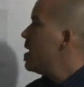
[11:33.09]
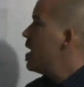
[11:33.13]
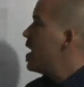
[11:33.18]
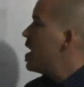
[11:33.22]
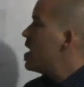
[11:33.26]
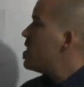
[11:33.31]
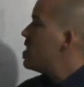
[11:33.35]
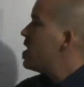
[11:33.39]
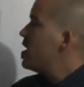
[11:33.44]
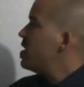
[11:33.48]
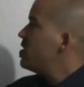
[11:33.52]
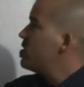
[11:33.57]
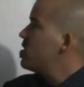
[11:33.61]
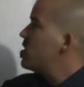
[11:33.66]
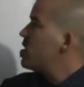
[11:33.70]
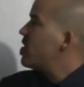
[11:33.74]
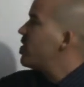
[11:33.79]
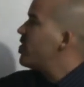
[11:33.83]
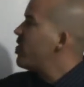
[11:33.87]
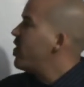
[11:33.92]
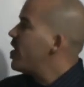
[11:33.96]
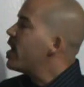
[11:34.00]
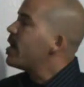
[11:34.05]
And then to
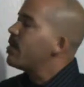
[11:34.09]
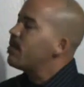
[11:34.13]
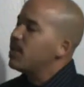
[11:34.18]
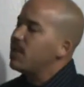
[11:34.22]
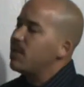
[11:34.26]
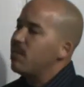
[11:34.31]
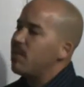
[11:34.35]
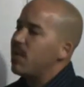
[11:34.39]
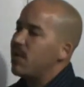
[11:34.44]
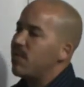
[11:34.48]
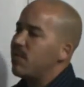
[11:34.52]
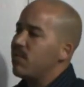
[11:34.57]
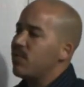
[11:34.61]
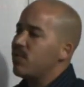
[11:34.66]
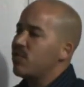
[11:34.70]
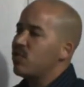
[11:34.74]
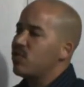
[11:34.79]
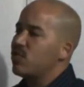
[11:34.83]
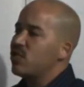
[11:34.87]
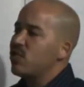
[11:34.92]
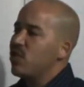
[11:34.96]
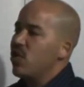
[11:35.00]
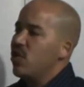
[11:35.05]
the family
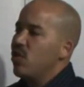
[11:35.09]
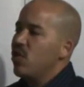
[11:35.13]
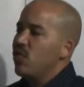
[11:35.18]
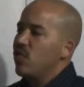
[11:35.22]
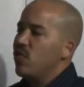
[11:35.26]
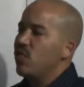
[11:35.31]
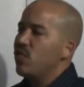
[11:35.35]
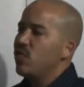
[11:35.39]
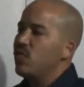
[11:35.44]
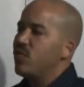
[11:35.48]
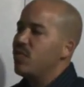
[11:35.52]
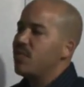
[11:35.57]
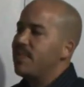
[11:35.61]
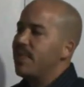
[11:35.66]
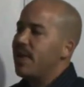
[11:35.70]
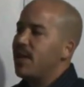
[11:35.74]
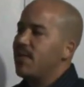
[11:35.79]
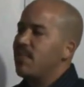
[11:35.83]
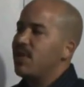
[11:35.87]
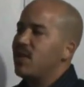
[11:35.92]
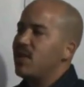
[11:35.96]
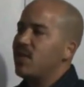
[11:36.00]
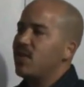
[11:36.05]
members who
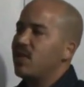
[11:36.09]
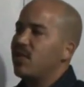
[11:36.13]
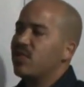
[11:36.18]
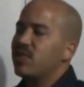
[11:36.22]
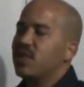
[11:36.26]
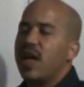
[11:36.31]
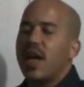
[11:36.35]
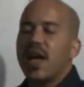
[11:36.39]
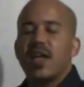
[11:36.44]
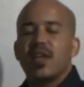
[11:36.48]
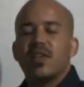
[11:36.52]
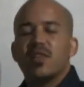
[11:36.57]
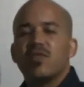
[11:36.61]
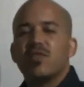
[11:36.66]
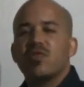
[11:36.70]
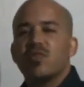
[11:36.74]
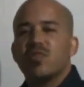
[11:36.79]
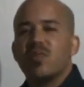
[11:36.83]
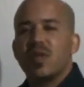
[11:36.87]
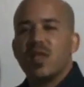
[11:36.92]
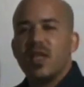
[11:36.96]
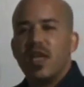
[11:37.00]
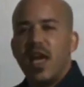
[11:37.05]
maybe are
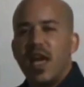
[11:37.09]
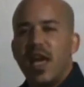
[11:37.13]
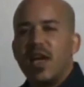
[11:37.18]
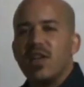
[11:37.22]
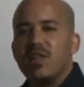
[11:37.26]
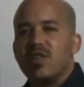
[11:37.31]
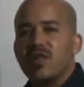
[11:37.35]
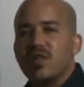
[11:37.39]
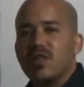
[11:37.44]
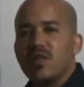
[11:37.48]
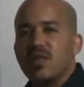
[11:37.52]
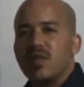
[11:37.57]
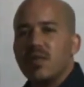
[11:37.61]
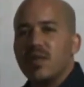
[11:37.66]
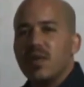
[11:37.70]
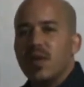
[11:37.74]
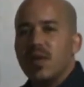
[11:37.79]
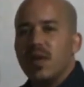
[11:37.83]
diagnosed with cancer,